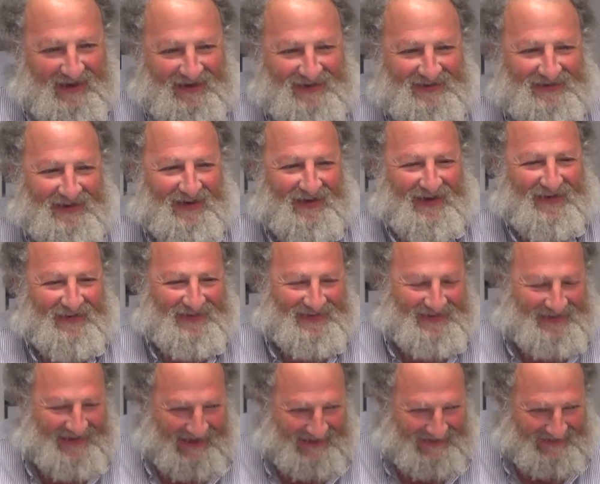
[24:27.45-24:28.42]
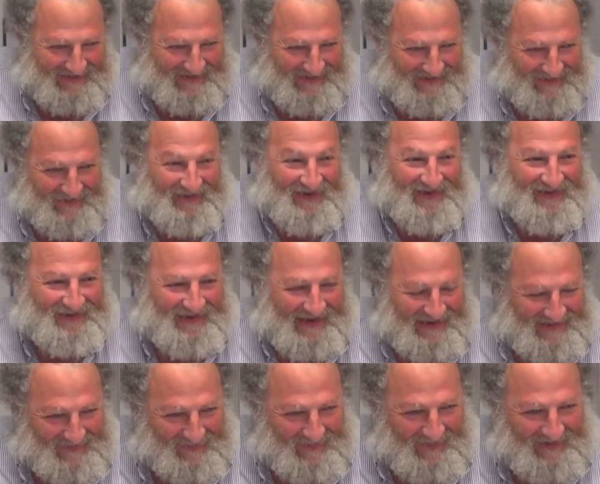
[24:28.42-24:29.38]
so he was destitute and
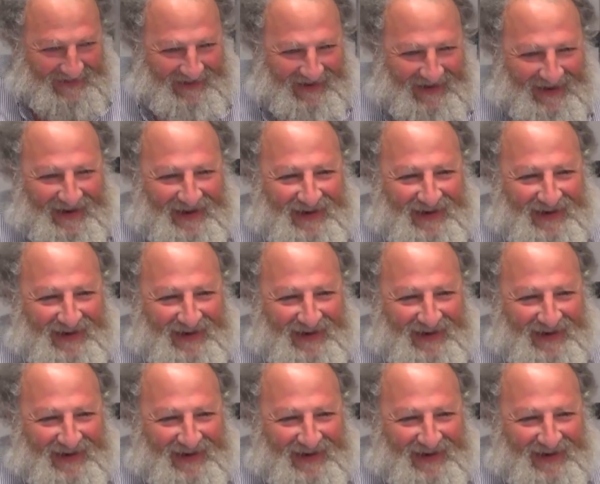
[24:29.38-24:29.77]
desperate.